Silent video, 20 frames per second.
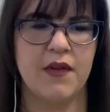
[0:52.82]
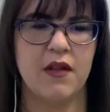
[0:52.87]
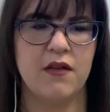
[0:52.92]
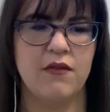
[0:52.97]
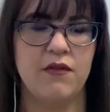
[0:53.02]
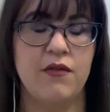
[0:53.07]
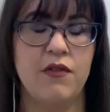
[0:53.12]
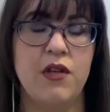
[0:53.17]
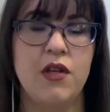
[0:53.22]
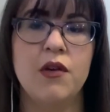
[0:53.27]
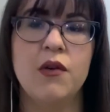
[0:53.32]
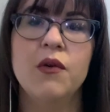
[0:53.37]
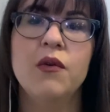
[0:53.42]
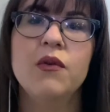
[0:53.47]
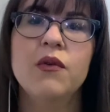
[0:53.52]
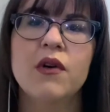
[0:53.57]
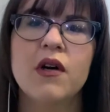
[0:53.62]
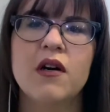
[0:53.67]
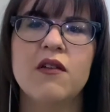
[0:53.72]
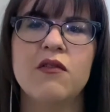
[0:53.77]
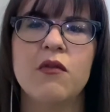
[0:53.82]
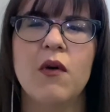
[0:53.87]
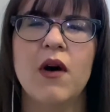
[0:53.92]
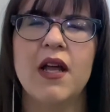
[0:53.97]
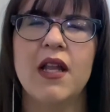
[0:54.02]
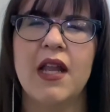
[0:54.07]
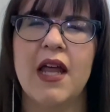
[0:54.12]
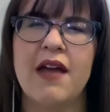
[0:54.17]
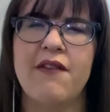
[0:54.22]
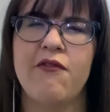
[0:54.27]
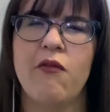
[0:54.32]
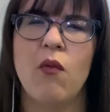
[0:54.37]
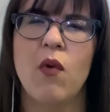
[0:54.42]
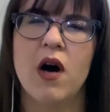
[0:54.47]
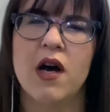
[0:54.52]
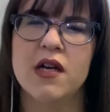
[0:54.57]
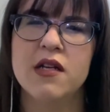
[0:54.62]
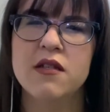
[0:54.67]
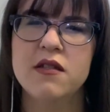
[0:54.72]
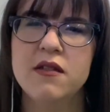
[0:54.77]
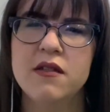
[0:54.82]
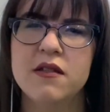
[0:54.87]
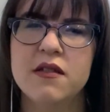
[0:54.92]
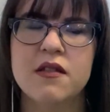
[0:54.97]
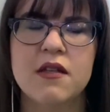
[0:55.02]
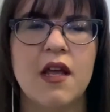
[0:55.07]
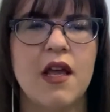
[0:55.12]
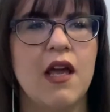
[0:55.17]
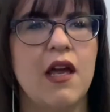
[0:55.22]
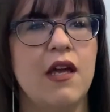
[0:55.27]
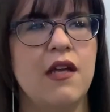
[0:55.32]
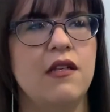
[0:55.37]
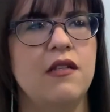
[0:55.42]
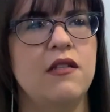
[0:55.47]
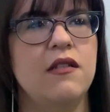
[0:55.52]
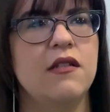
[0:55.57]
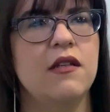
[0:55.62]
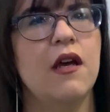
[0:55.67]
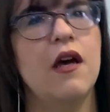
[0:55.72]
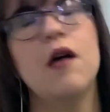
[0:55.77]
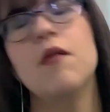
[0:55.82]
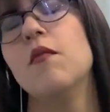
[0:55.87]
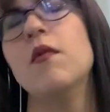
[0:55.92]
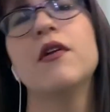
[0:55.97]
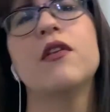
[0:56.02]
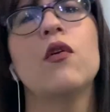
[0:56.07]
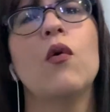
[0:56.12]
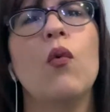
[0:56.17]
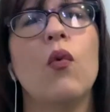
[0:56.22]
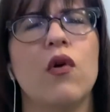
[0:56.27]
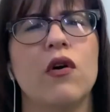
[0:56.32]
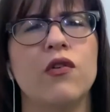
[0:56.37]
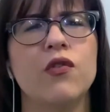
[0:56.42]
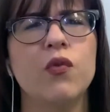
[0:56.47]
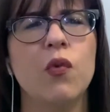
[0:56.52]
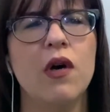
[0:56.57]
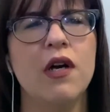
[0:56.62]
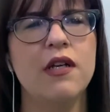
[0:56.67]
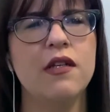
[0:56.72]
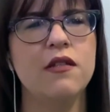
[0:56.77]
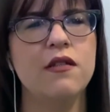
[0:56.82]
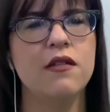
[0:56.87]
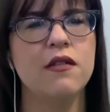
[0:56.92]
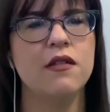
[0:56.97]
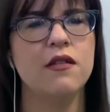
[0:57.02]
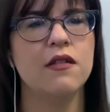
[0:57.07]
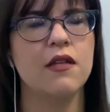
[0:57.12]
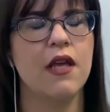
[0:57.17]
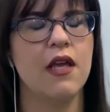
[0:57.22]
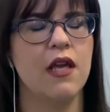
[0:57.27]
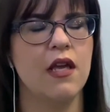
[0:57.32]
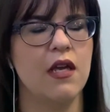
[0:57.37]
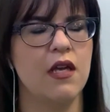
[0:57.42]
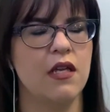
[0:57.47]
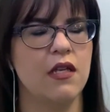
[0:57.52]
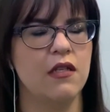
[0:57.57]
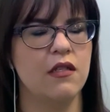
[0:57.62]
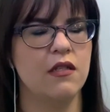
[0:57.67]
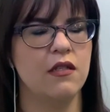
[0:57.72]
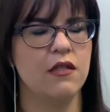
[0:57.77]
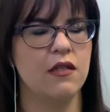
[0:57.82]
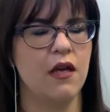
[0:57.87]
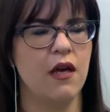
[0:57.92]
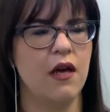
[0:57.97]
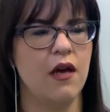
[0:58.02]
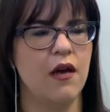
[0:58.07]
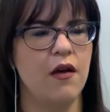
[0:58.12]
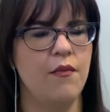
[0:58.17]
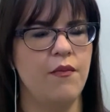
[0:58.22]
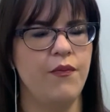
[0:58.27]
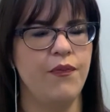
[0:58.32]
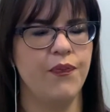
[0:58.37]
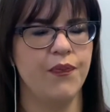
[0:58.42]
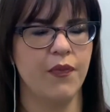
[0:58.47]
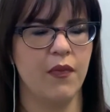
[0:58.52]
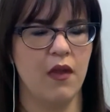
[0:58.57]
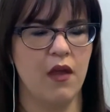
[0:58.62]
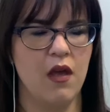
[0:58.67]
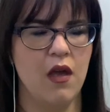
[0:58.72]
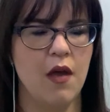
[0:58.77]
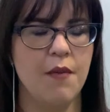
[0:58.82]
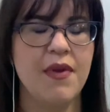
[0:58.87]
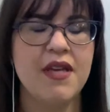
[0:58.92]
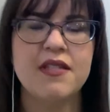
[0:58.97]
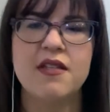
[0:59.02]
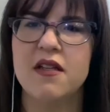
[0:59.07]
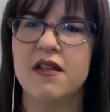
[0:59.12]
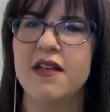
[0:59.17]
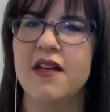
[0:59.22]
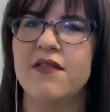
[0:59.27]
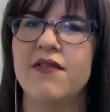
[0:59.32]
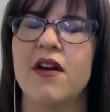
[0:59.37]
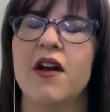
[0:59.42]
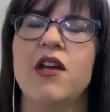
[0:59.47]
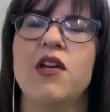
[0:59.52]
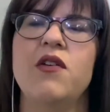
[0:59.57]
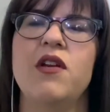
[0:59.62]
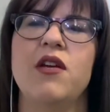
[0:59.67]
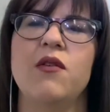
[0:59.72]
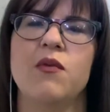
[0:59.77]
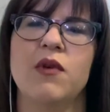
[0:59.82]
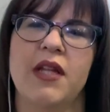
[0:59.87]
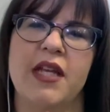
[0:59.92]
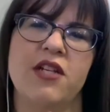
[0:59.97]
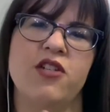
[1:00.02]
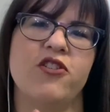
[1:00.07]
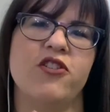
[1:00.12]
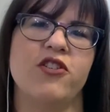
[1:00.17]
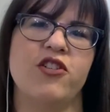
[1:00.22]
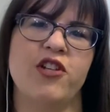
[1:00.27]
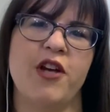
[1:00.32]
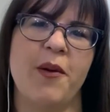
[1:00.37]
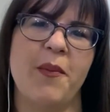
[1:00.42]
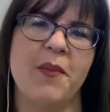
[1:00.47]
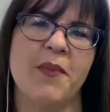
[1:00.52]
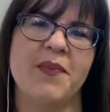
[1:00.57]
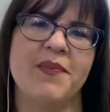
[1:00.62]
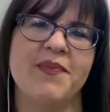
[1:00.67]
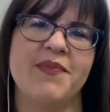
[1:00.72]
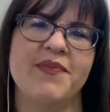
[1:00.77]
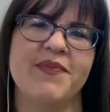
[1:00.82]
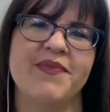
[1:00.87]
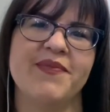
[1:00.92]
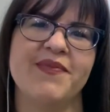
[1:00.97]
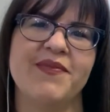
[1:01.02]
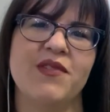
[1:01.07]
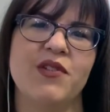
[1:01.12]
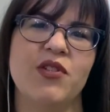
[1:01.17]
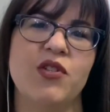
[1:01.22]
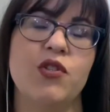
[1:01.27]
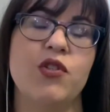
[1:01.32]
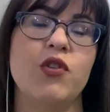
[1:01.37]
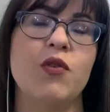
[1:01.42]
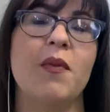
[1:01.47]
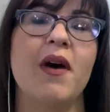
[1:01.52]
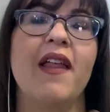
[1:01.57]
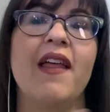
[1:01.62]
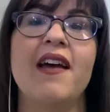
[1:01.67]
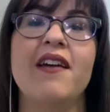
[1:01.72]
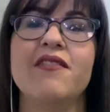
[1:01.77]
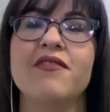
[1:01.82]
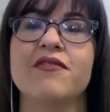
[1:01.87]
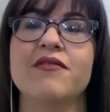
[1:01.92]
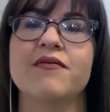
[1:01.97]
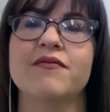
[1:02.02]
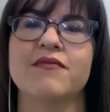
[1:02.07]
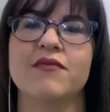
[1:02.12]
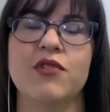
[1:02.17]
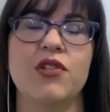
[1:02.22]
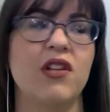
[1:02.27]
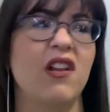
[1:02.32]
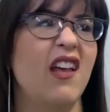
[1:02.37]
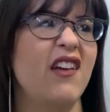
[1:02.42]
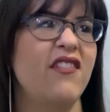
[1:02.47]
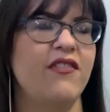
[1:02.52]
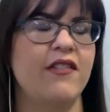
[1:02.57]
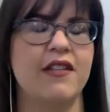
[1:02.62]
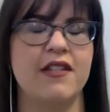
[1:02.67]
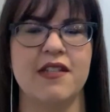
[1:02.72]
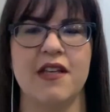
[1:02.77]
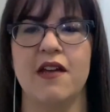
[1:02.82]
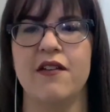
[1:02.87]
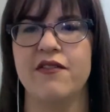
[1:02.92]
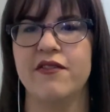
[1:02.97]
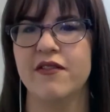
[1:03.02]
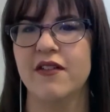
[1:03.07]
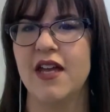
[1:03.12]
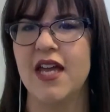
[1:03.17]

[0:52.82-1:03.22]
view of what life was and what the world was, and basically a very unique relationship to my life, to life itself.